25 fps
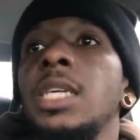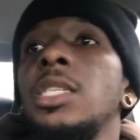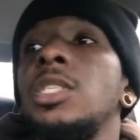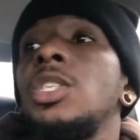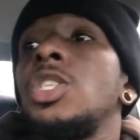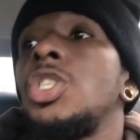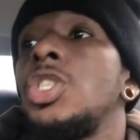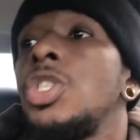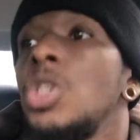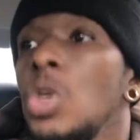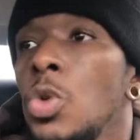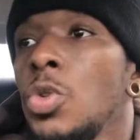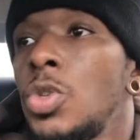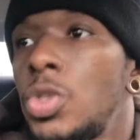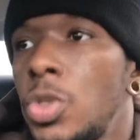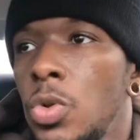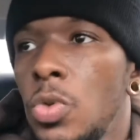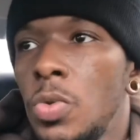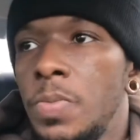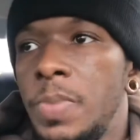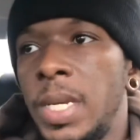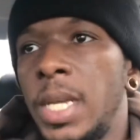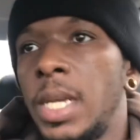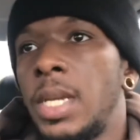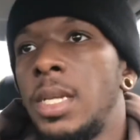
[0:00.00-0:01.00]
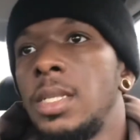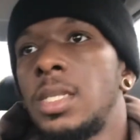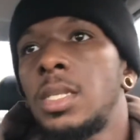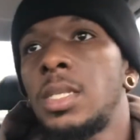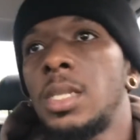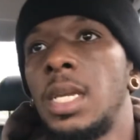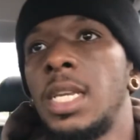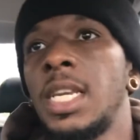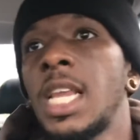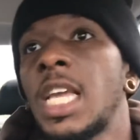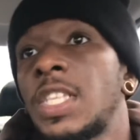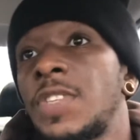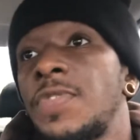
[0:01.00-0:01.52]
is YouTube niggas,
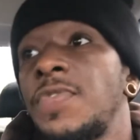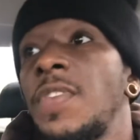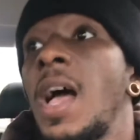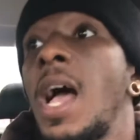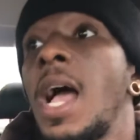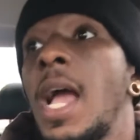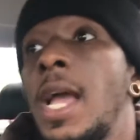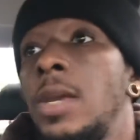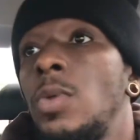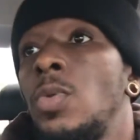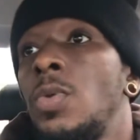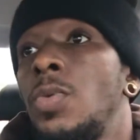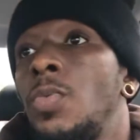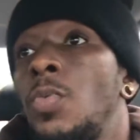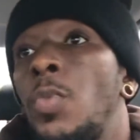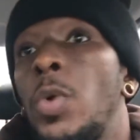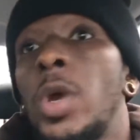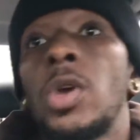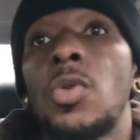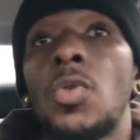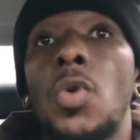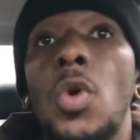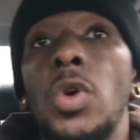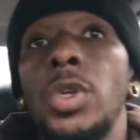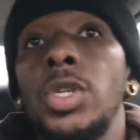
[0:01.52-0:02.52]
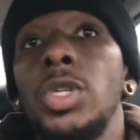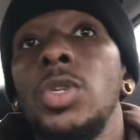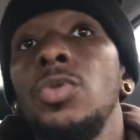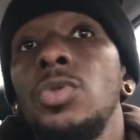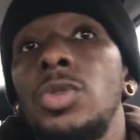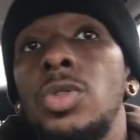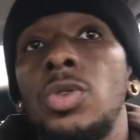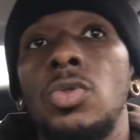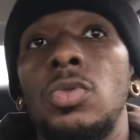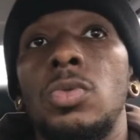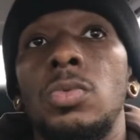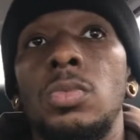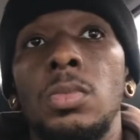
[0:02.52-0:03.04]
and that's fine. We're on
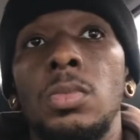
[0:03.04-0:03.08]
YouTube.